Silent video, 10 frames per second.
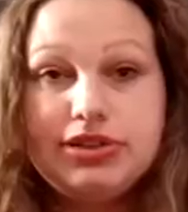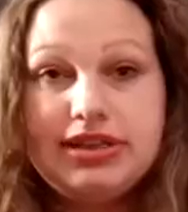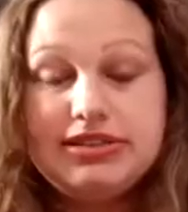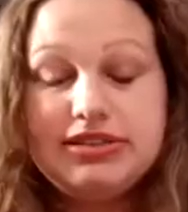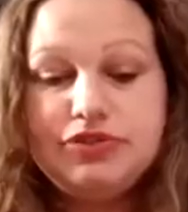
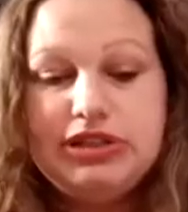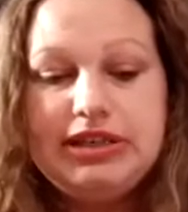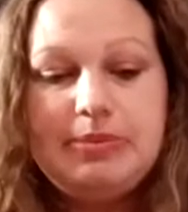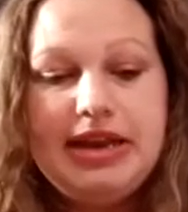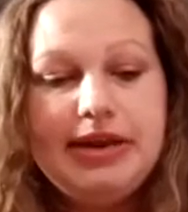kids if you need
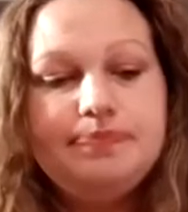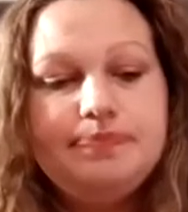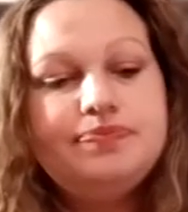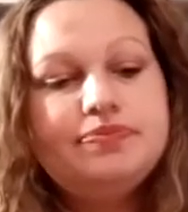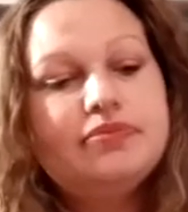a minute.
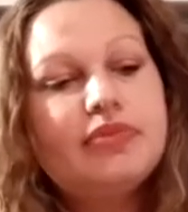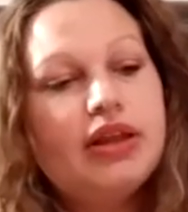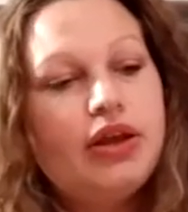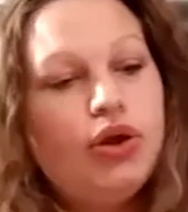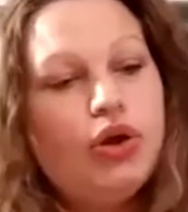
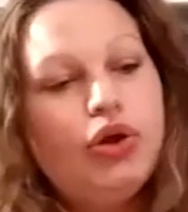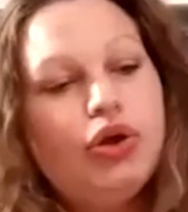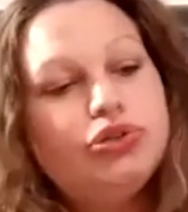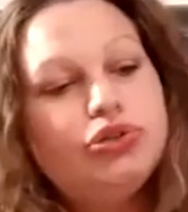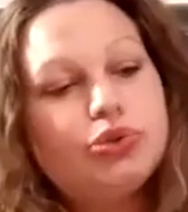
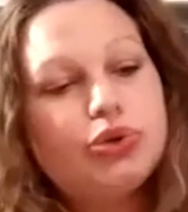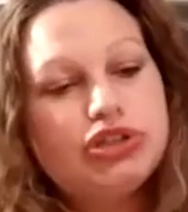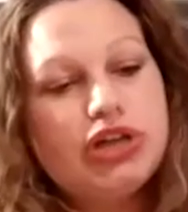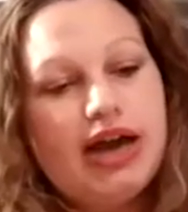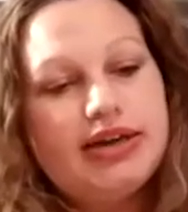
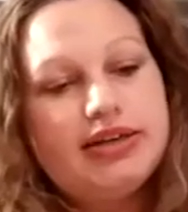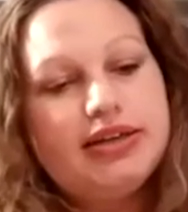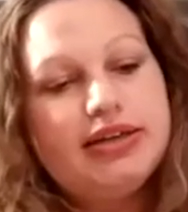George nodded.